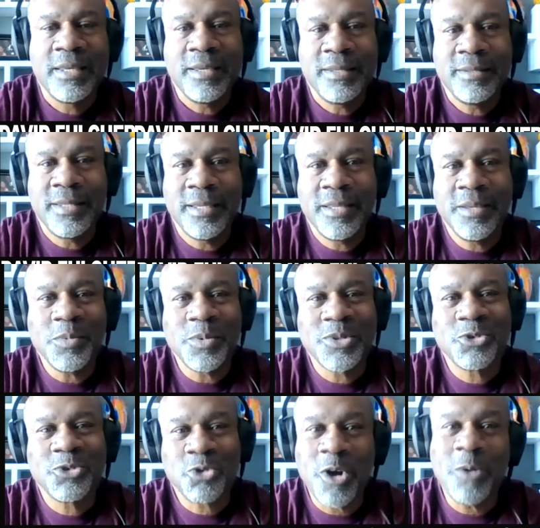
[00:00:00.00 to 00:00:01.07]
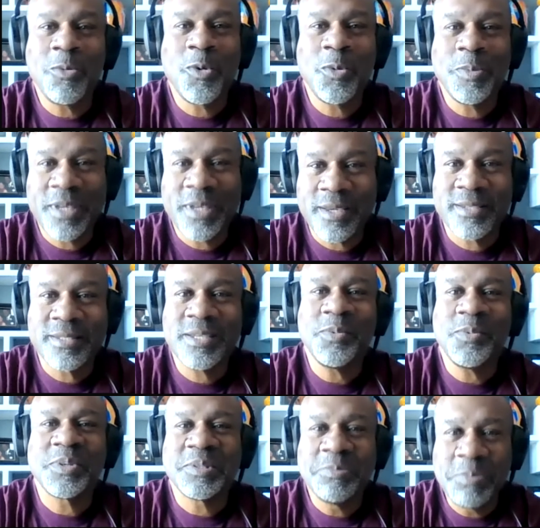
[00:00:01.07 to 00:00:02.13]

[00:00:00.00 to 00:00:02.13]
then it was trouble because it was